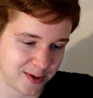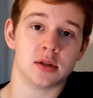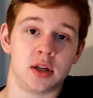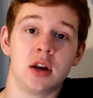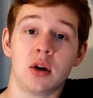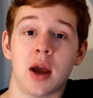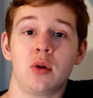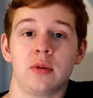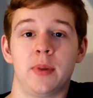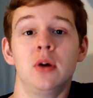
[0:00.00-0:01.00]
So you know
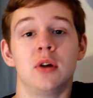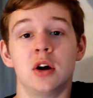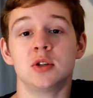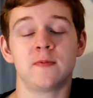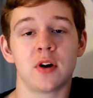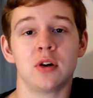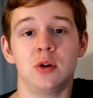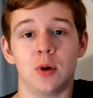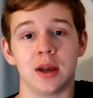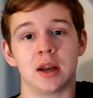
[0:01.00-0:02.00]
how the boat goes very
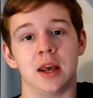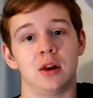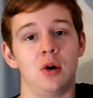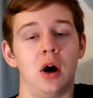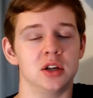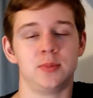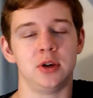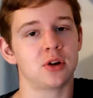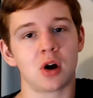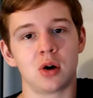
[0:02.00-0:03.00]
quickly along ice, but
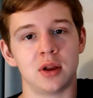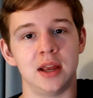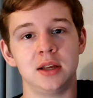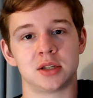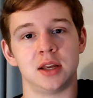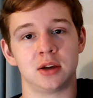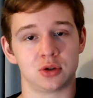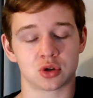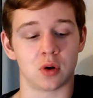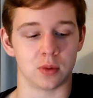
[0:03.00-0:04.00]
you can't easily
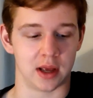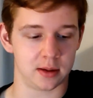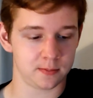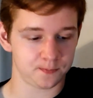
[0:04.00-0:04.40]
control it?